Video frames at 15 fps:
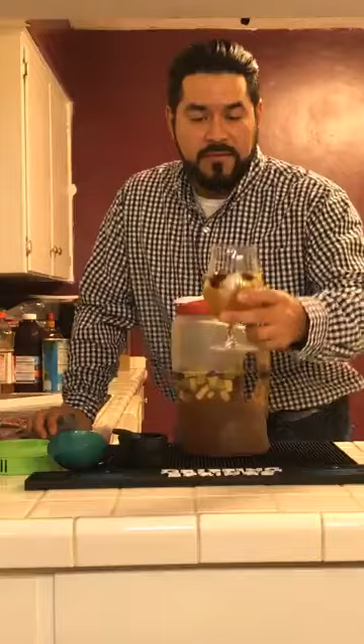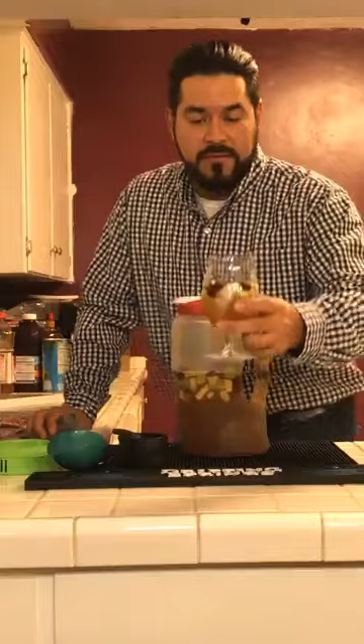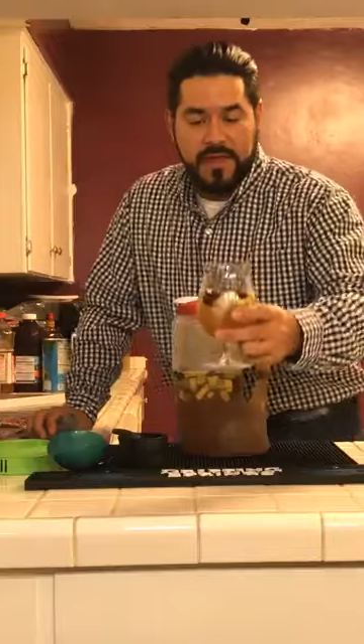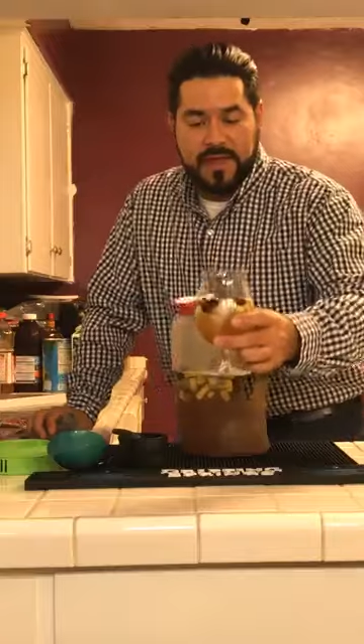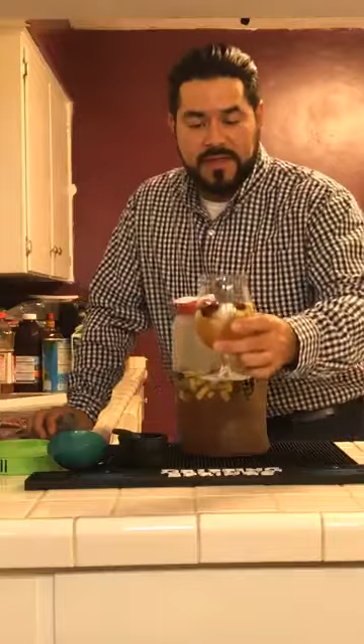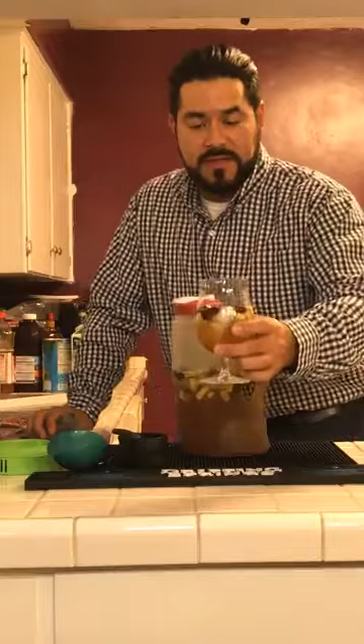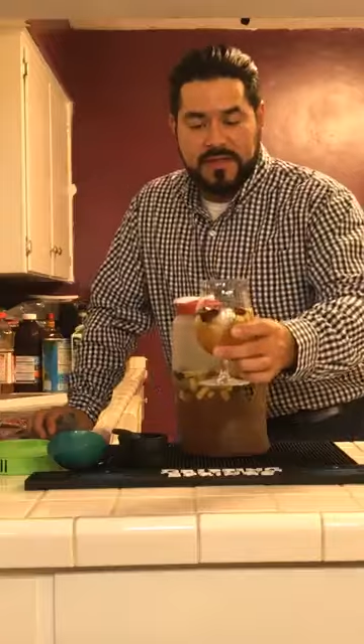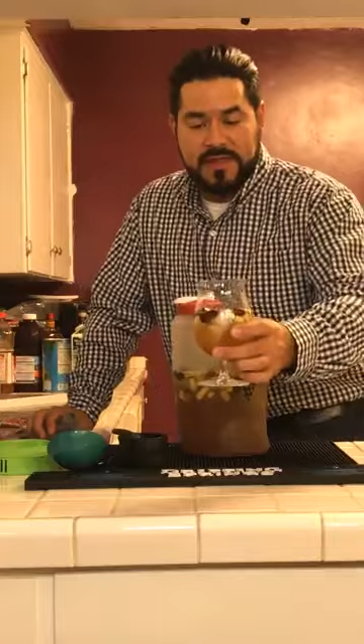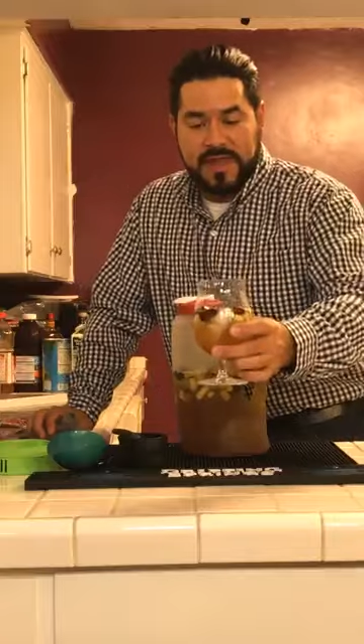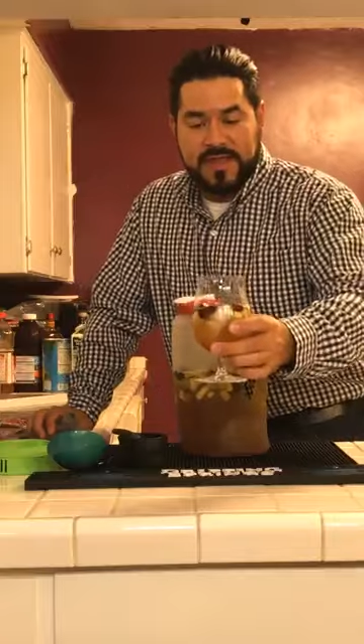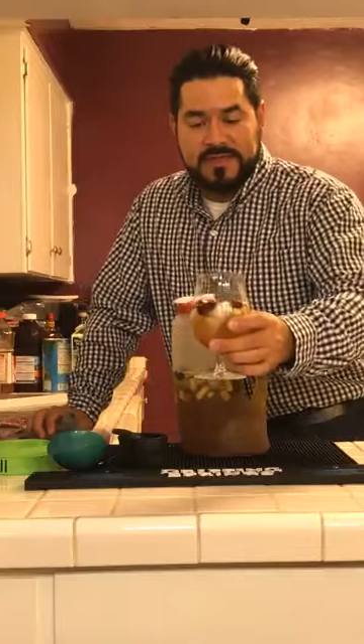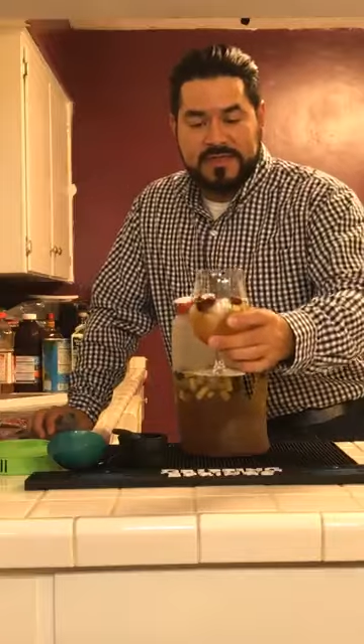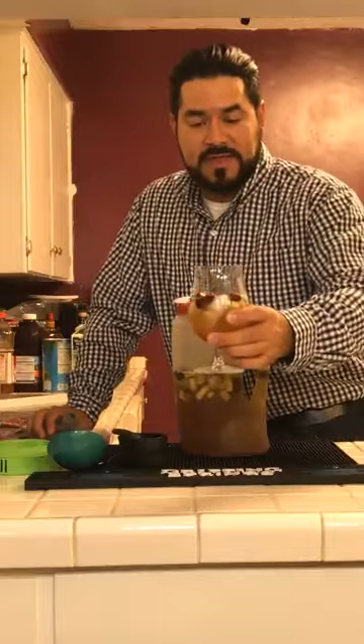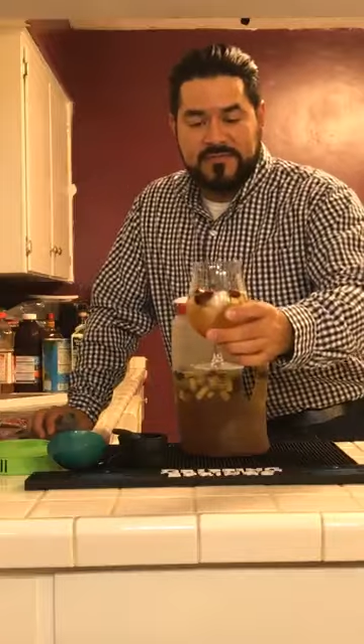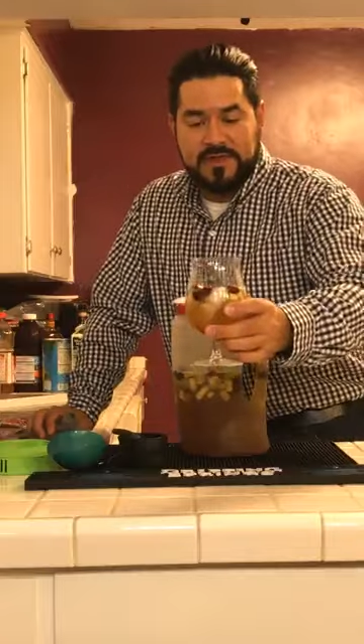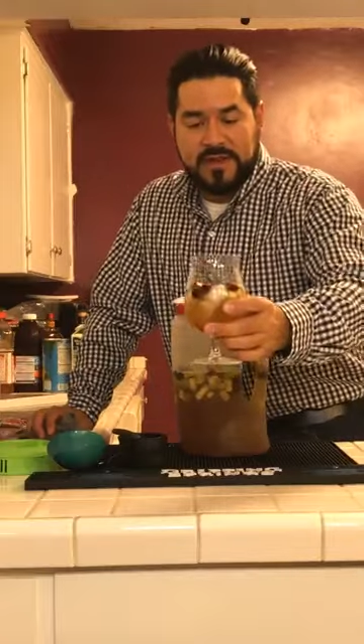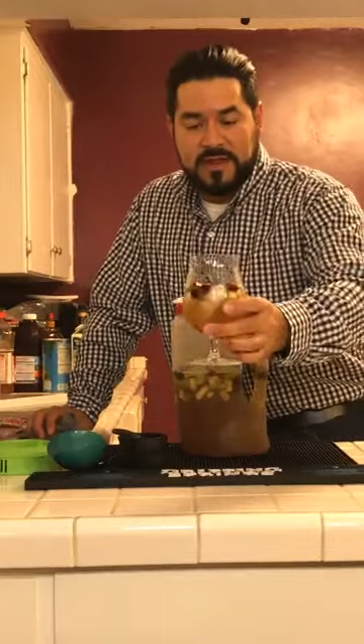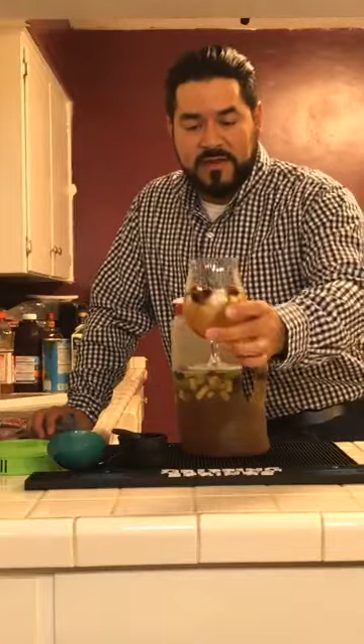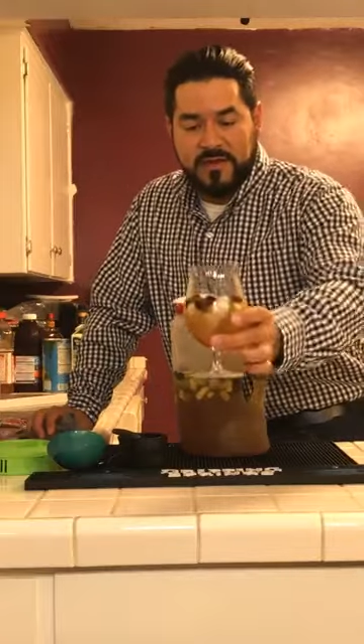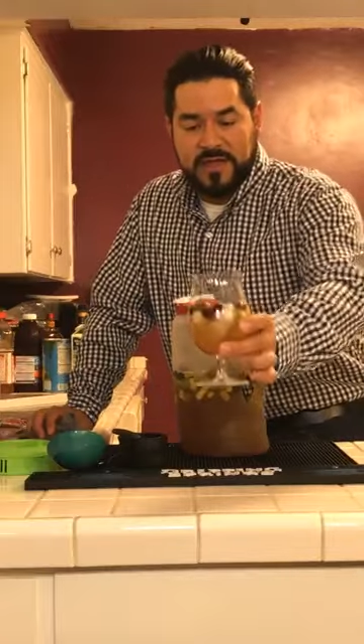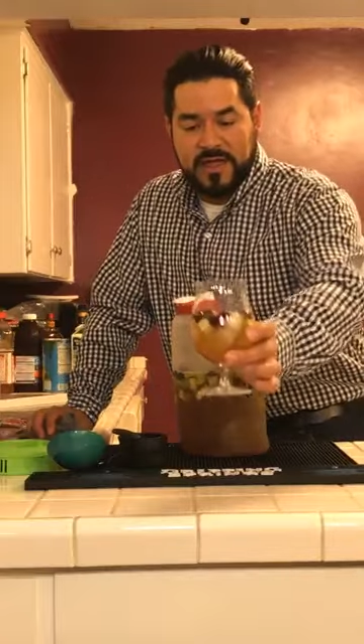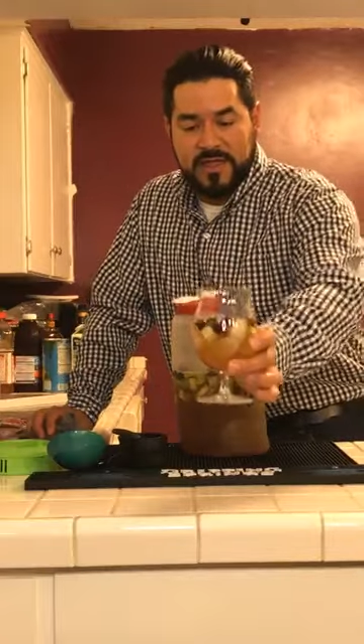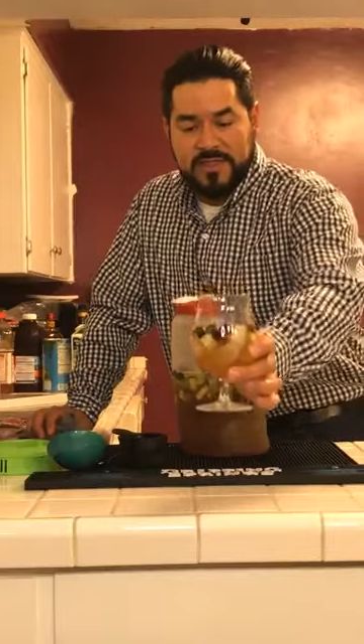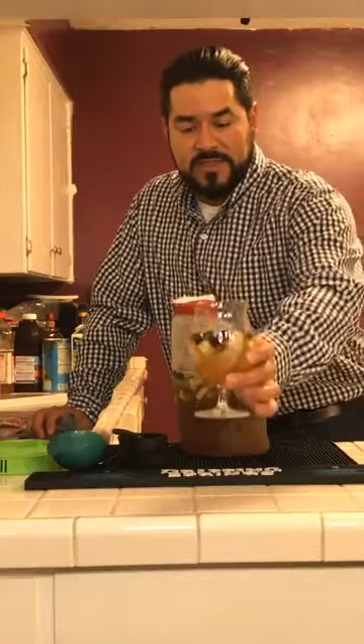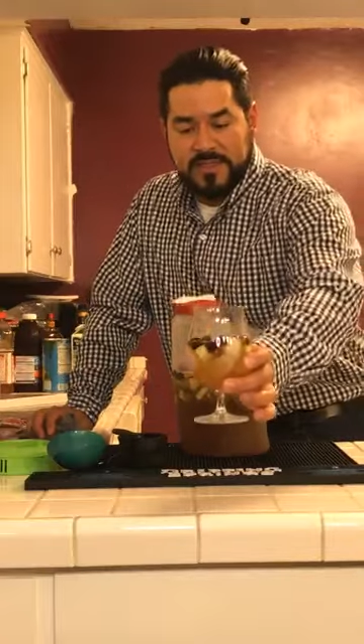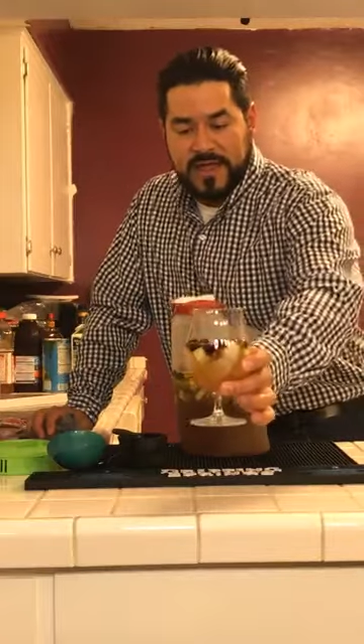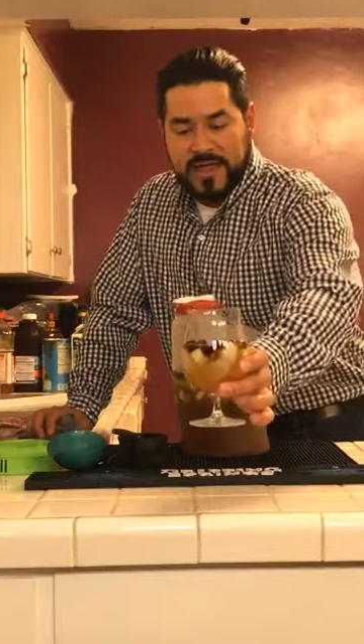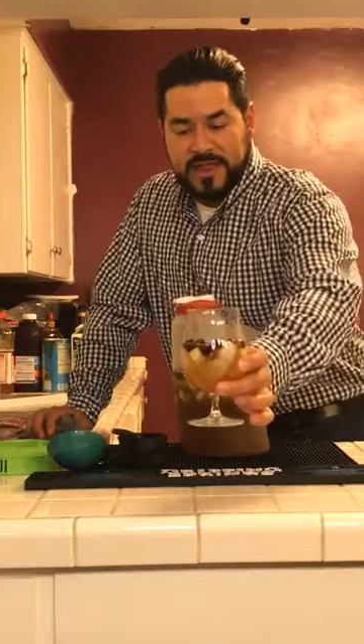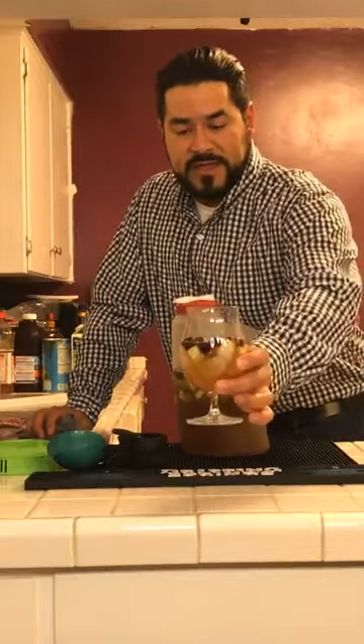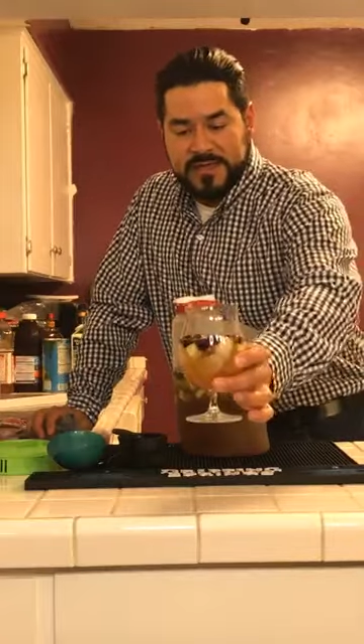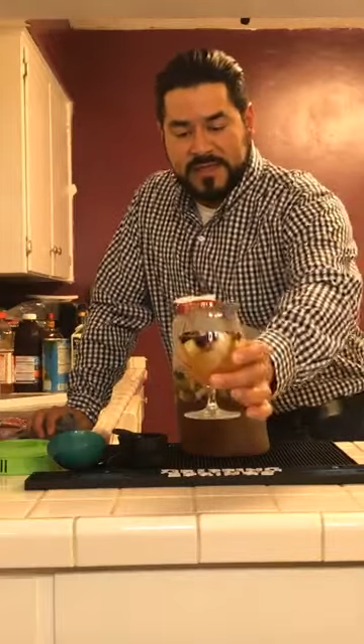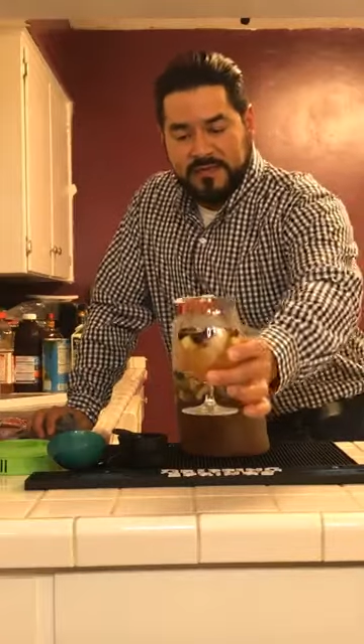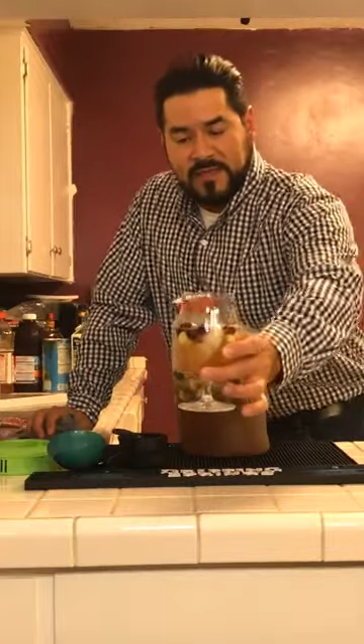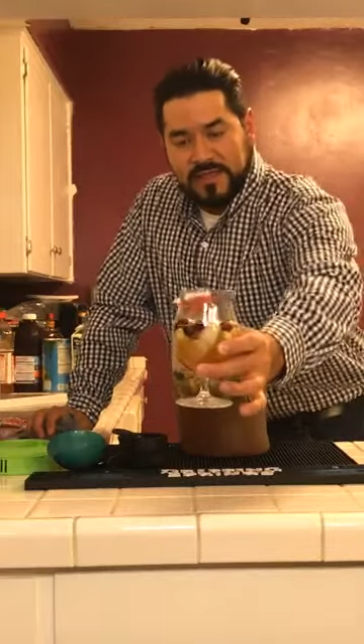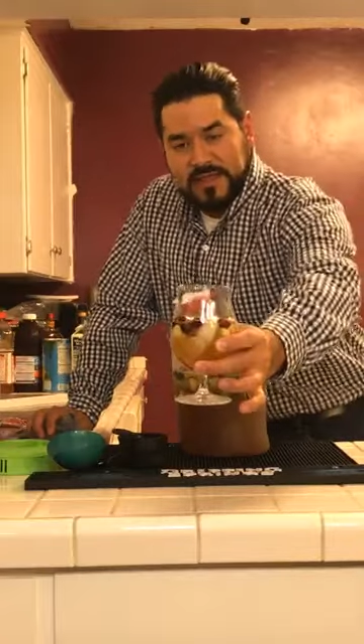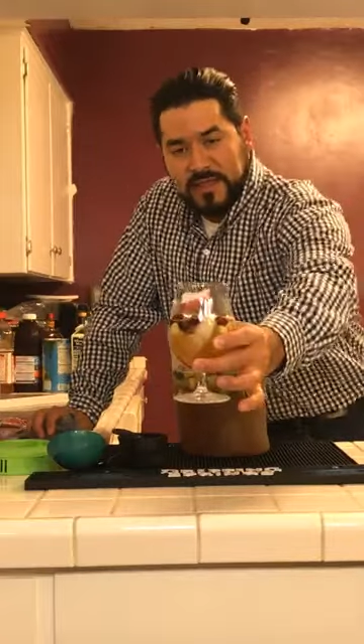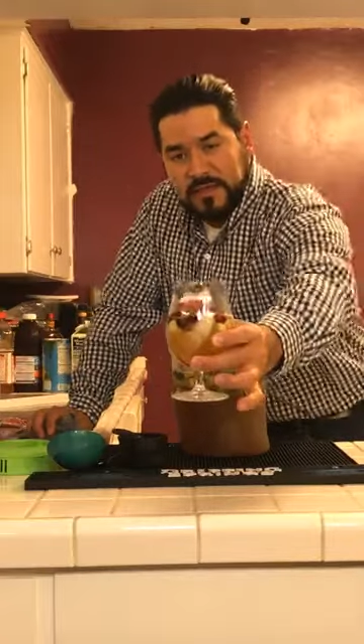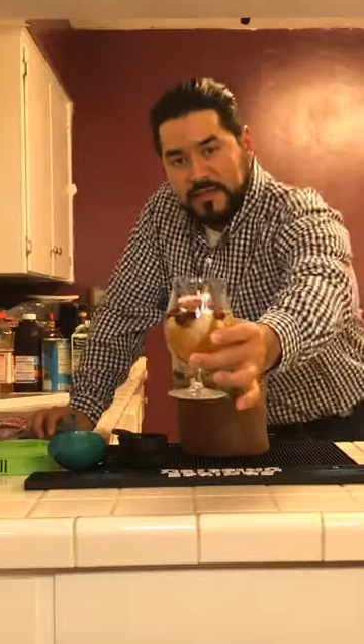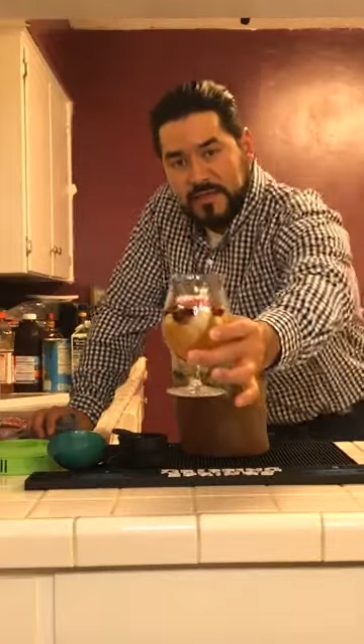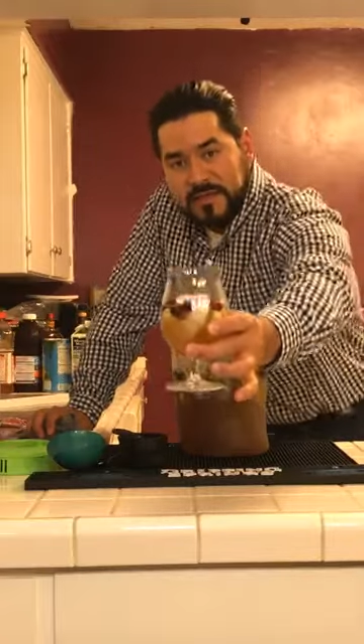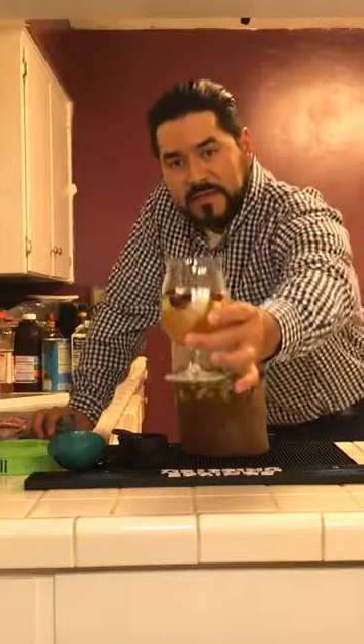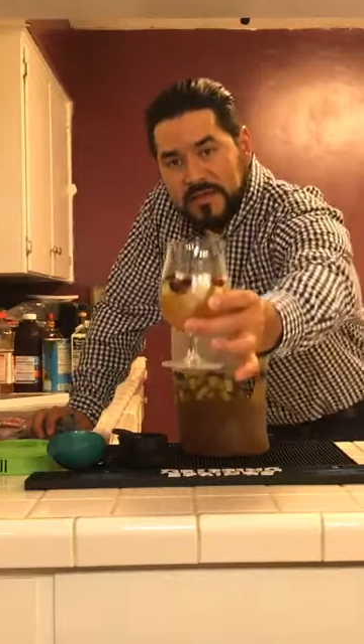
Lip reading: Making the Thanksgiving dinner, and that is it right there.